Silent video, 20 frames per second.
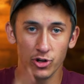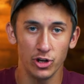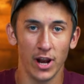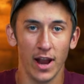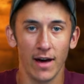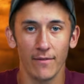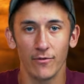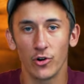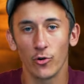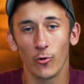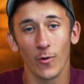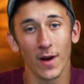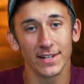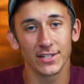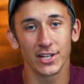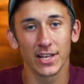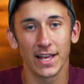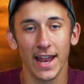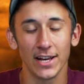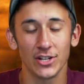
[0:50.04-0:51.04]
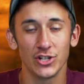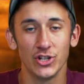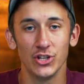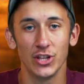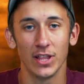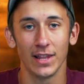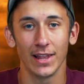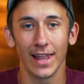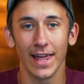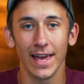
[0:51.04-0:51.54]
should have a direct connection
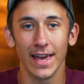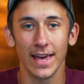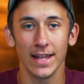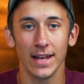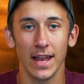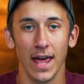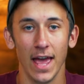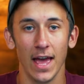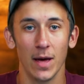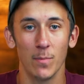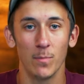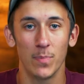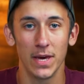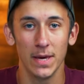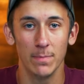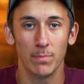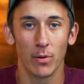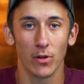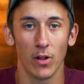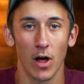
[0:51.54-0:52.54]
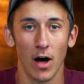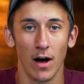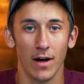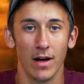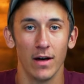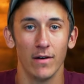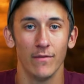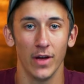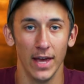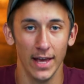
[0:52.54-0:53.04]
to the land and people
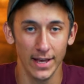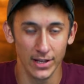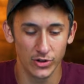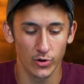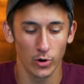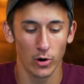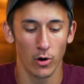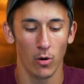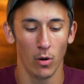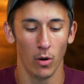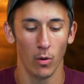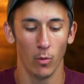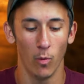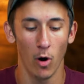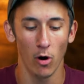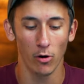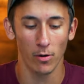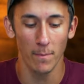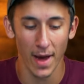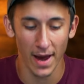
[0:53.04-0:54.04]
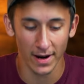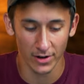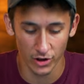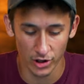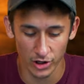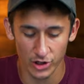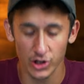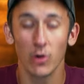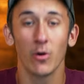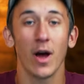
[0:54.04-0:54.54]
of Israel. Welcome back
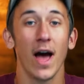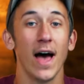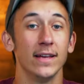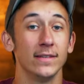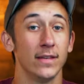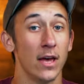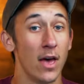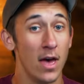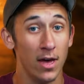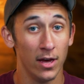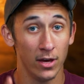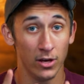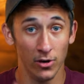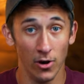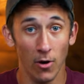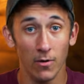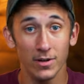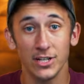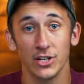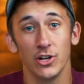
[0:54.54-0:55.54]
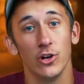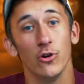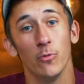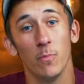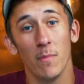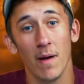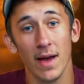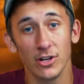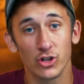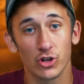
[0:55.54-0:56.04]
to the show, guys. You know what to do.
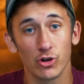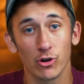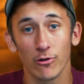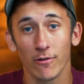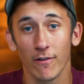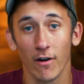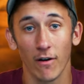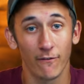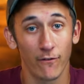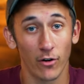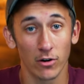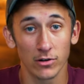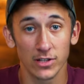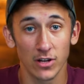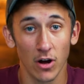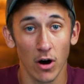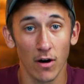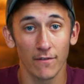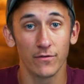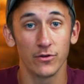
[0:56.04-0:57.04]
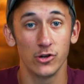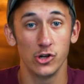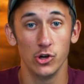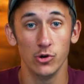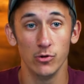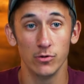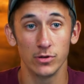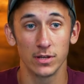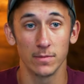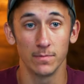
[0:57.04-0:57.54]
Make sure, first off,
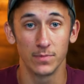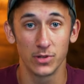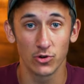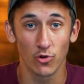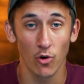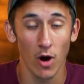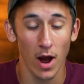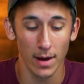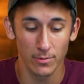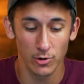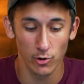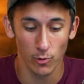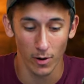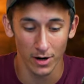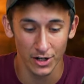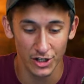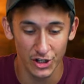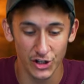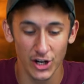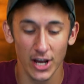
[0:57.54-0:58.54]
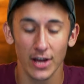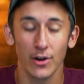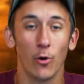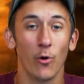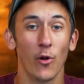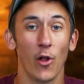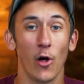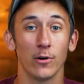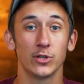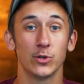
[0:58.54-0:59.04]
to subscribe to our
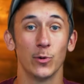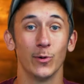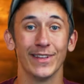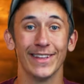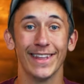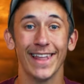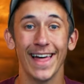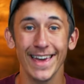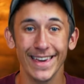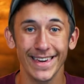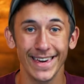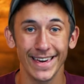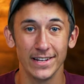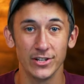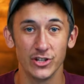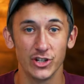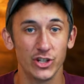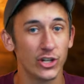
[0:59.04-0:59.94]
channel. Also, like and